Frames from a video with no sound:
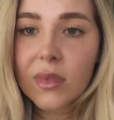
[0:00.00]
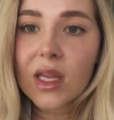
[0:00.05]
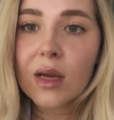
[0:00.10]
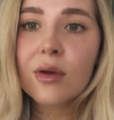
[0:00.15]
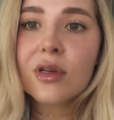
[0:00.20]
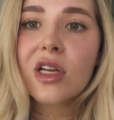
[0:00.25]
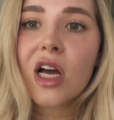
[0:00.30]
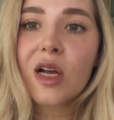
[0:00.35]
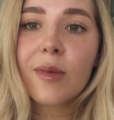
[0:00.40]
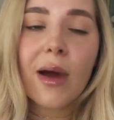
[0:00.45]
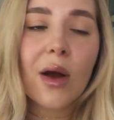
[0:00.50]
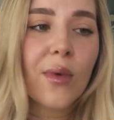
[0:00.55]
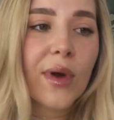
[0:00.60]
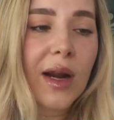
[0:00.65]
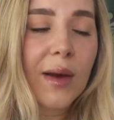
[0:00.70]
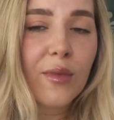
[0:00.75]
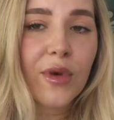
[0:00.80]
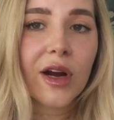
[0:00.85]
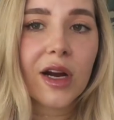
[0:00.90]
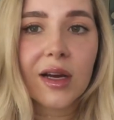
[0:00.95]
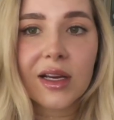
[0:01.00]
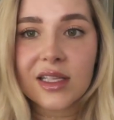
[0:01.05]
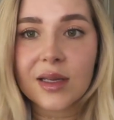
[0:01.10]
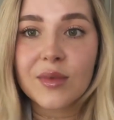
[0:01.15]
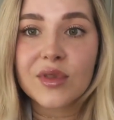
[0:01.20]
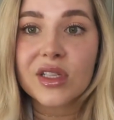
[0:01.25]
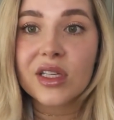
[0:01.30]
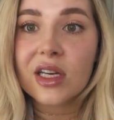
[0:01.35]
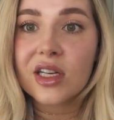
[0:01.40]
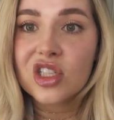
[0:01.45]
gonna talk about what I'm wearing because I'm
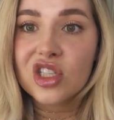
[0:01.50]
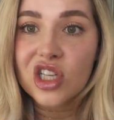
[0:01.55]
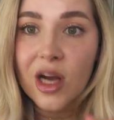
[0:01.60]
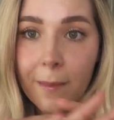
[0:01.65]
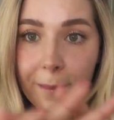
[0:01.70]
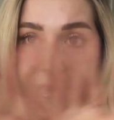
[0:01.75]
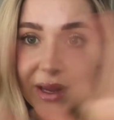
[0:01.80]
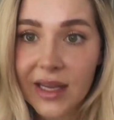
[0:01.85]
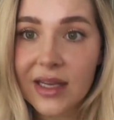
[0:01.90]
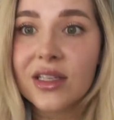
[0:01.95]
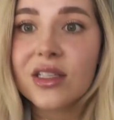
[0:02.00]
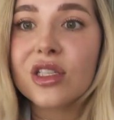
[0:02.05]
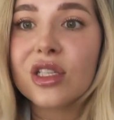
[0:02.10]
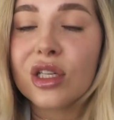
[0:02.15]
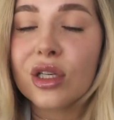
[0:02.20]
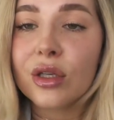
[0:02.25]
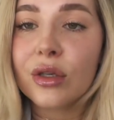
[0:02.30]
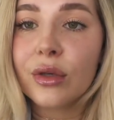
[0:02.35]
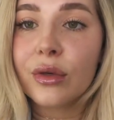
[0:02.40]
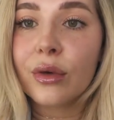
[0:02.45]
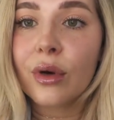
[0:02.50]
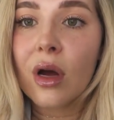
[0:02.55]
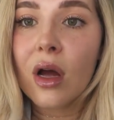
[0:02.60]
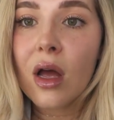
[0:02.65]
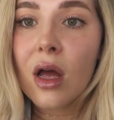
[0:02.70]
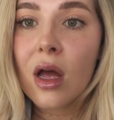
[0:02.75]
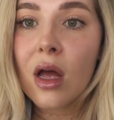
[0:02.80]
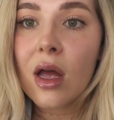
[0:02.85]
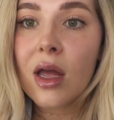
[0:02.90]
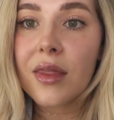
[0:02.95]
just gonna jump into
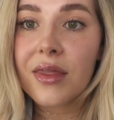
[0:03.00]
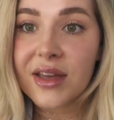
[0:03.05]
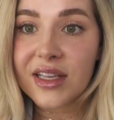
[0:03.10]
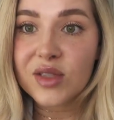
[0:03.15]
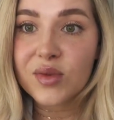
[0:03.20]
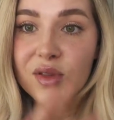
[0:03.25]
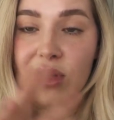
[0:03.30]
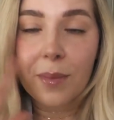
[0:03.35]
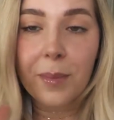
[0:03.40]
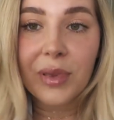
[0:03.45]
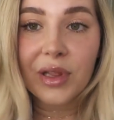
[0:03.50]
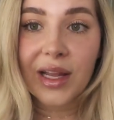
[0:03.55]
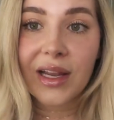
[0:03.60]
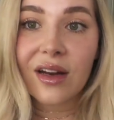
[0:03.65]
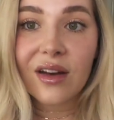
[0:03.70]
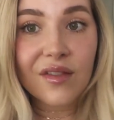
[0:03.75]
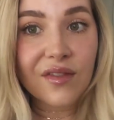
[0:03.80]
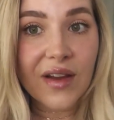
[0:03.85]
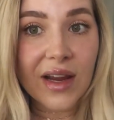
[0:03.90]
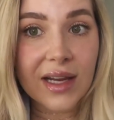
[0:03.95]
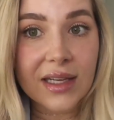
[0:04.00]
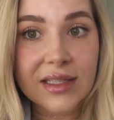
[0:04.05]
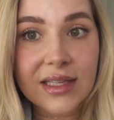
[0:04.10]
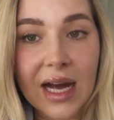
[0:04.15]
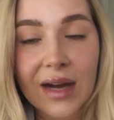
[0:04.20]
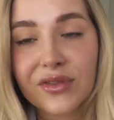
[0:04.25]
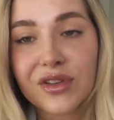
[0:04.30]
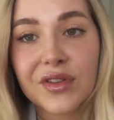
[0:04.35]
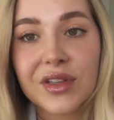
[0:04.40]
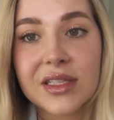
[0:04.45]
this with a plain face
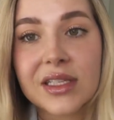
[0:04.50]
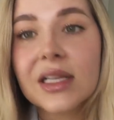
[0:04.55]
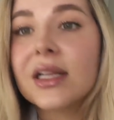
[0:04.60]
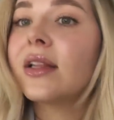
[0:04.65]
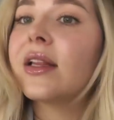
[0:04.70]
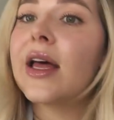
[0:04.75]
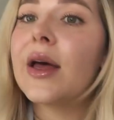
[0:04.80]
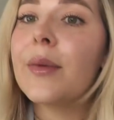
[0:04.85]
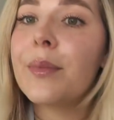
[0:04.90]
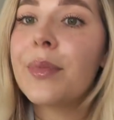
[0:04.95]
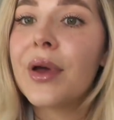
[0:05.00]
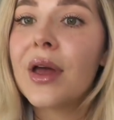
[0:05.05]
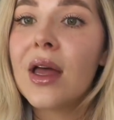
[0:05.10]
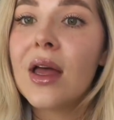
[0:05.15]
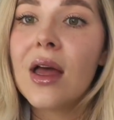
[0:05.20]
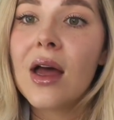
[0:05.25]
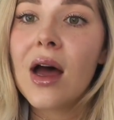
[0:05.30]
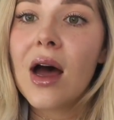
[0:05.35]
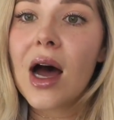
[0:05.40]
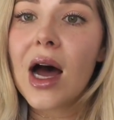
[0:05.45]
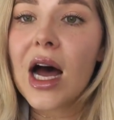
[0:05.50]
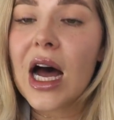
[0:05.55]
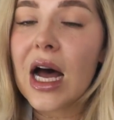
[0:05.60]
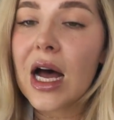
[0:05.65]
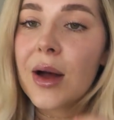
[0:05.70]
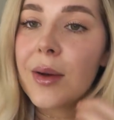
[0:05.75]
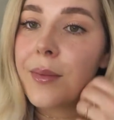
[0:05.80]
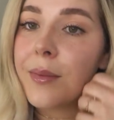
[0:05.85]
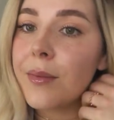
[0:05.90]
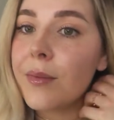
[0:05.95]
after this clip.
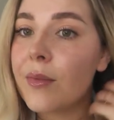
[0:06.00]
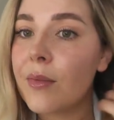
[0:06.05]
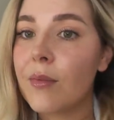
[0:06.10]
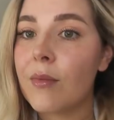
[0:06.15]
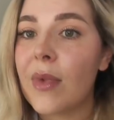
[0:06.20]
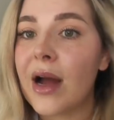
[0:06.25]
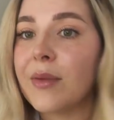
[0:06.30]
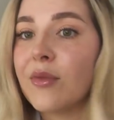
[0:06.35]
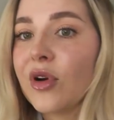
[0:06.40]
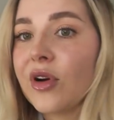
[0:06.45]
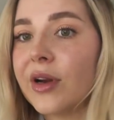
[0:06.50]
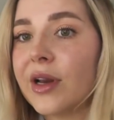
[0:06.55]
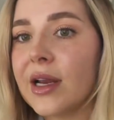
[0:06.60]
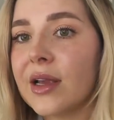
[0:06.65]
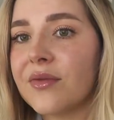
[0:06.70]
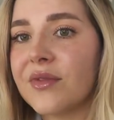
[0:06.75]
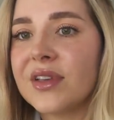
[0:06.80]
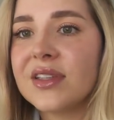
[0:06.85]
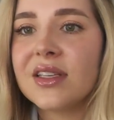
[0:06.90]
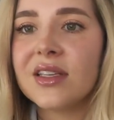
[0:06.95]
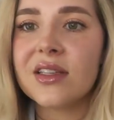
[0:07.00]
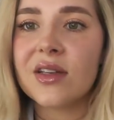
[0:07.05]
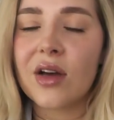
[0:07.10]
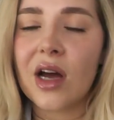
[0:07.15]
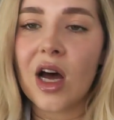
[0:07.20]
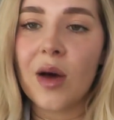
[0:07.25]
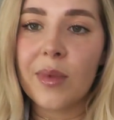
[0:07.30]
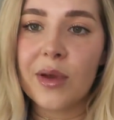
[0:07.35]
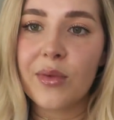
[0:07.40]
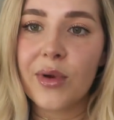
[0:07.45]
Um, I'm wearing, this is,
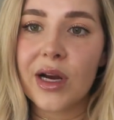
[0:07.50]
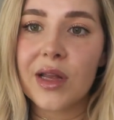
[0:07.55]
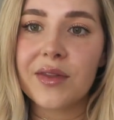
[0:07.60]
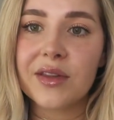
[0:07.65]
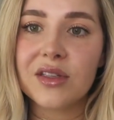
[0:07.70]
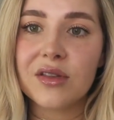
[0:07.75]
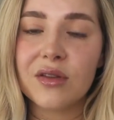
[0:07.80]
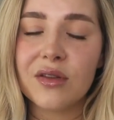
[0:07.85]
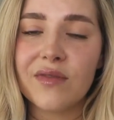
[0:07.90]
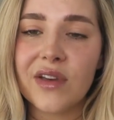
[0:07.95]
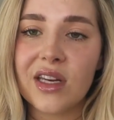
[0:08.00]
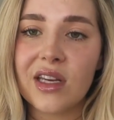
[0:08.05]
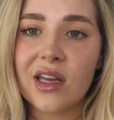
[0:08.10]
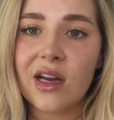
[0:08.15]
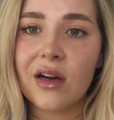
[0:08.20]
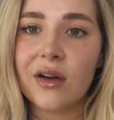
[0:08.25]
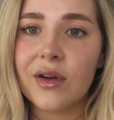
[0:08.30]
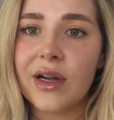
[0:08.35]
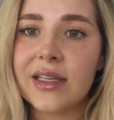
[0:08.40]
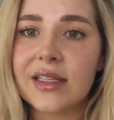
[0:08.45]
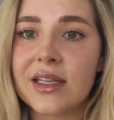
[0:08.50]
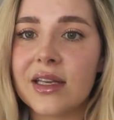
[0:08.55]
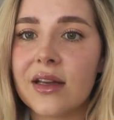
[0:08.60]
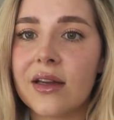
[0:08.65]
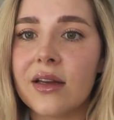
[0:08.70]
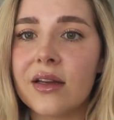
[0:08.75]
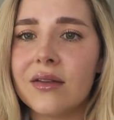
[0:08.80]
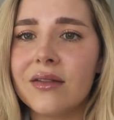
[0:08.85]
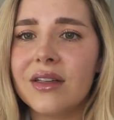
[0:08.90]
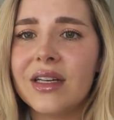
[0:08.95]
I'll be wearing this to the video. It's
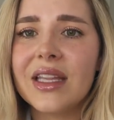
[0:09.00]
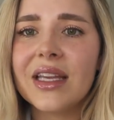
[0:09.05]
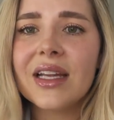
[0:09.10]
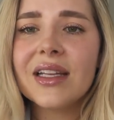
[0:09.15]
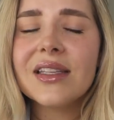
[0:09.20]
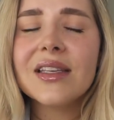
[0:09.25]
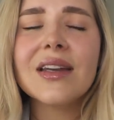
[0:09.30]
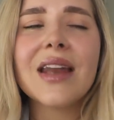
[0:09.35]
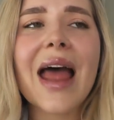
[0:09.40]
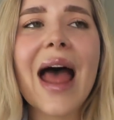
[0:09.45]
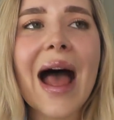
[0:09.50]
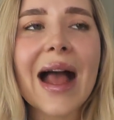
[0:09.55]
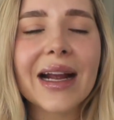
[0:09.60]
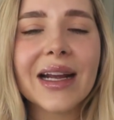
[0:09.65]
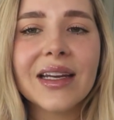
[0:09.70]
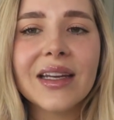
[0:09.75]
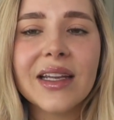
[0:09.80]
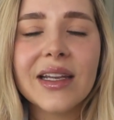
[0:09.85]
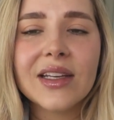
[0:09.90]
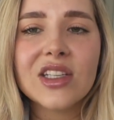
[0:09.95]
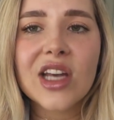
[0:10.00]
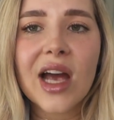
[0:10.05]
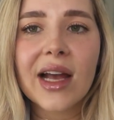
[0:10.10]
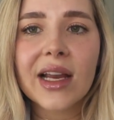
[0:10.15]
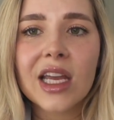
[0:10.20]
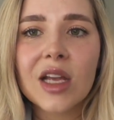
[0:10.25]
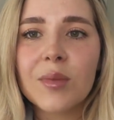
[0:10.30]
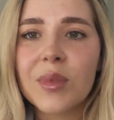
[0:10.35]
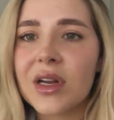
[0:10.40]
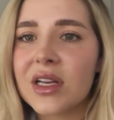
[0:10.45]
a, I think it's an acne
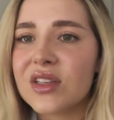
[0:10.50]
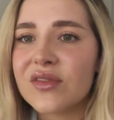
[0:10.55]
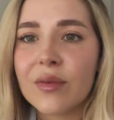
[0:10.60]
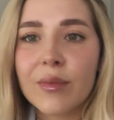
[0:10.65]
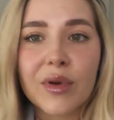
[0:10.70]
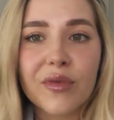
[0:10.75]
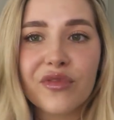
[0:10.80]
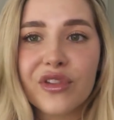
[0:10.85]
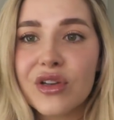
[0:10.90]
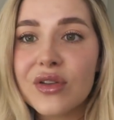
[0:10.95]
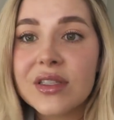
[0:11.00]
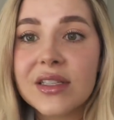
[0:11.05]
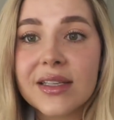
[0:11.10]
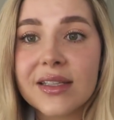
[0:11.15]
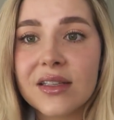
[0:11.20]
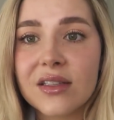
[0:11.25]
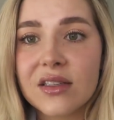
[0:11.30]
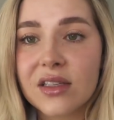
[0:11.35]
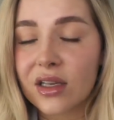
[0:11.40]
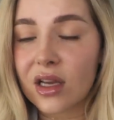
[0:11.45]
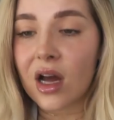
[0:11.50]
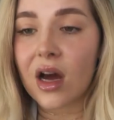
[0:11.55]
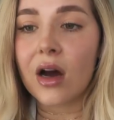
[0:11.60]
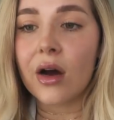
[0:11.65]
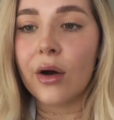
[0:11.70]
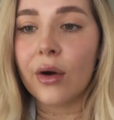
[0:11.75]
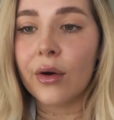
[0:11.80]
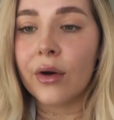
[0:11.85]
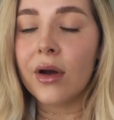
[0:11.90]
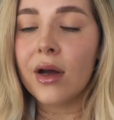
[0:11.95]
jacket, but it's from a few seasons
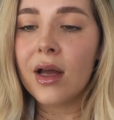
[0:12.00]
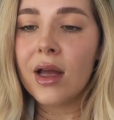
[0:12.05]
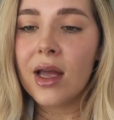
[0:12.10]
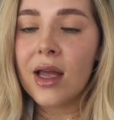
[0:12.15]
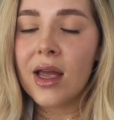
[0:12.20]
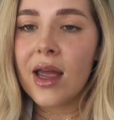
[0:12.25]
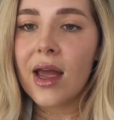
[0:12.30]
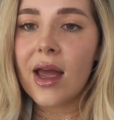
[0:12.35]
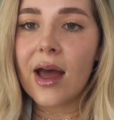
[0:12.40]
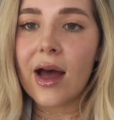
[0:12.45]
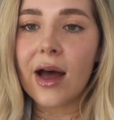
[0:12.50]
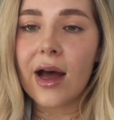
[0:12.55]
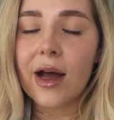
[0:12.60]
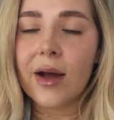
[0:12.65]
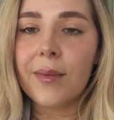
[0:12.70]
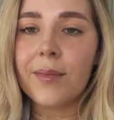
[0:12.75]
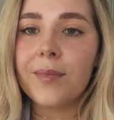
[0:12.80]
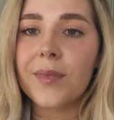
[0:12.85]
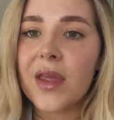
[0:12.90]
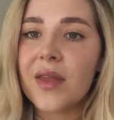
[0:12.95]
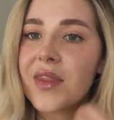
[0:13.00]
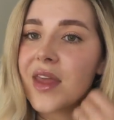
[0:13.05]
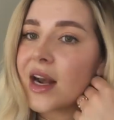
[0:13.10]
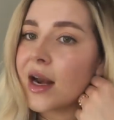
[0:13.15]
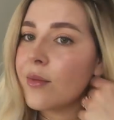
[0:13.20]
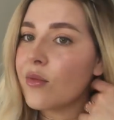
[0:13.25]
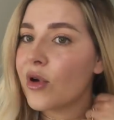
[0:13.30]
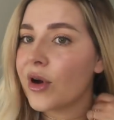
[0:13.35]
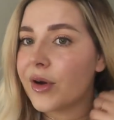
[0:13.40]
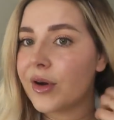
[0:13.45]
ago. Um, and then
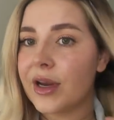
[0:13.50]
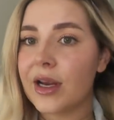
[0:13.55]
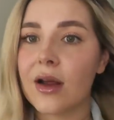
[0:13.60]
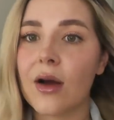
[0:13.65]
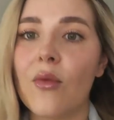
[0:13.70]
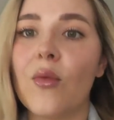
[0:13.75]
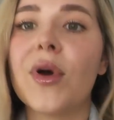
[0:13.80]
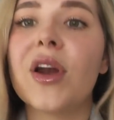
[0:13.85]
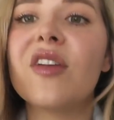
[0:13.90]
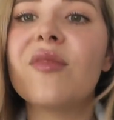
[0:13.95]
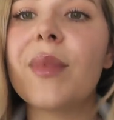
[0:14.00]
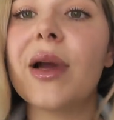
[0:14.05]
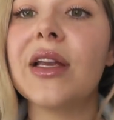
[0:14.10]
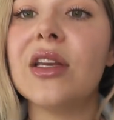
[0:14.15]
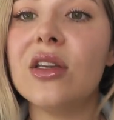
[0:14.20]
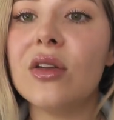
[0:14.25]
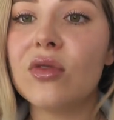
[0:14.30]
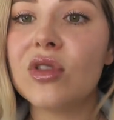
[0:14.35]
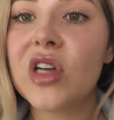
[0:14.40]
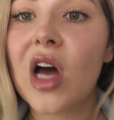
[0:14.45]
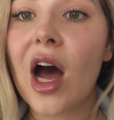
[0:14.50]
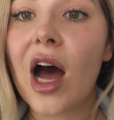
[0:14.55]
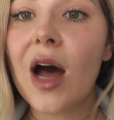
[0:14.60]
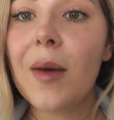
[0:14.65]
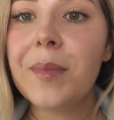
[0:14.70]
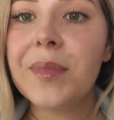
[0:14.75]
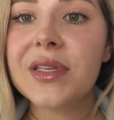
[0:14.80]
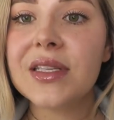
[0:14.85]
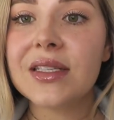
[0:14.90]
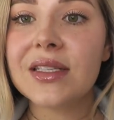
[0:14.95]
I'm wearing one of my new
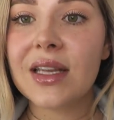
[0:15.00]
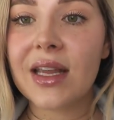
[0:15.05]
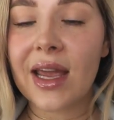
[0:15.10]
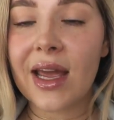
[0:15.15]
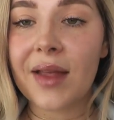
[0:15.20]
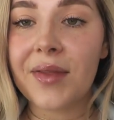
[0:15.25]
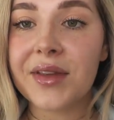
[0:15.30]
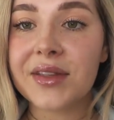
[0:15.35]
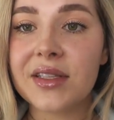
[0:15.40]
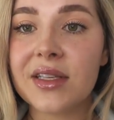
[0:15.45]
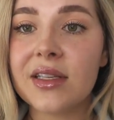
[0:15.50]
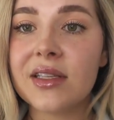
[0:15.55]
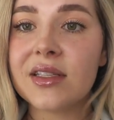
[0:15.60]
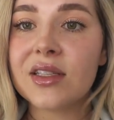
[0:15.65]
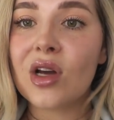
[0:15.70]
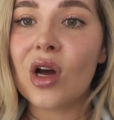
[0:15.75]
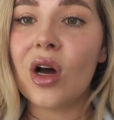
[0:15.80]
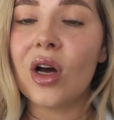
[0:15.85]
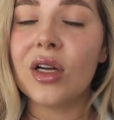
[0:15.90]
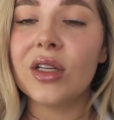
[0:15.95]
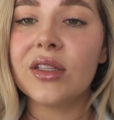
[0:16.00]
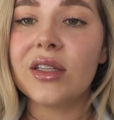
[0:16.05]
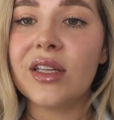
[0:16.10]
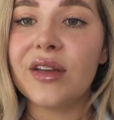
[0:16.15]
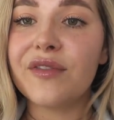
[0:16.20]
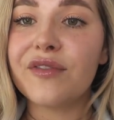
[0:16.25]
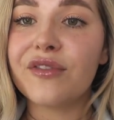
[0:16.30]
tops, and this is called the